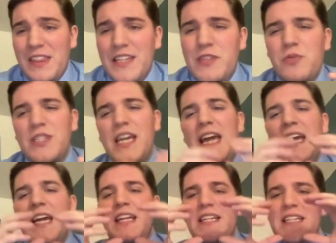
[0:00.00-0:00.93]
This was
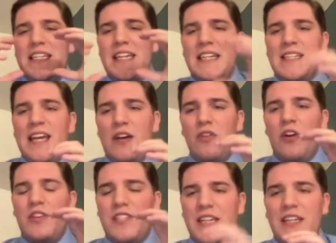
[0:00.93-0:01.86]
a detailed
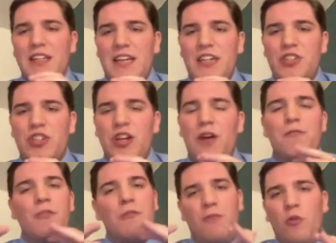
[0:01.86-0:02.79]
articulation of
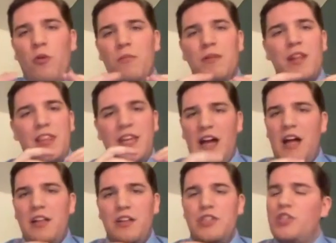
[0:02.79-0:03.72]
Reformed
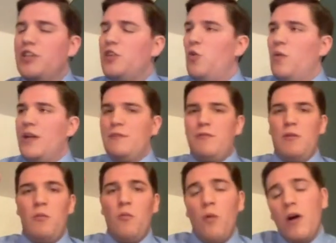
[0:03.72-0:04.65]
theology, going
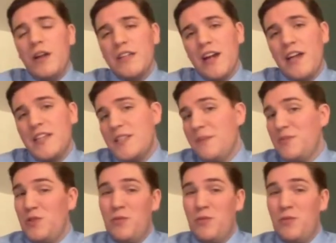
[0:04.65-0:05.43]
from one concept to